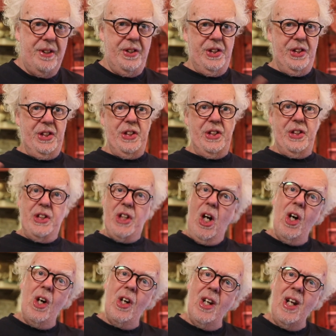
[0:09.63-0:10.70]

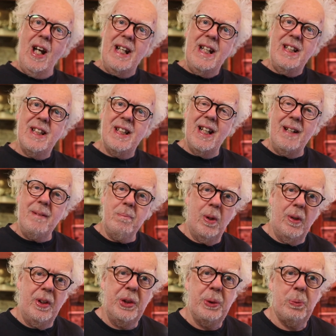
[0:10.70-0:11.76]
Starlite and
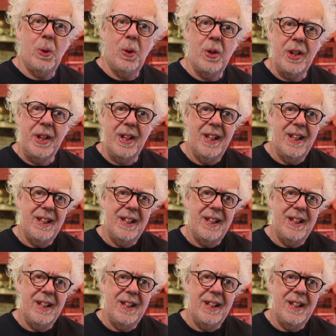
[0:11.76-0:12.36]
Maurice Ward.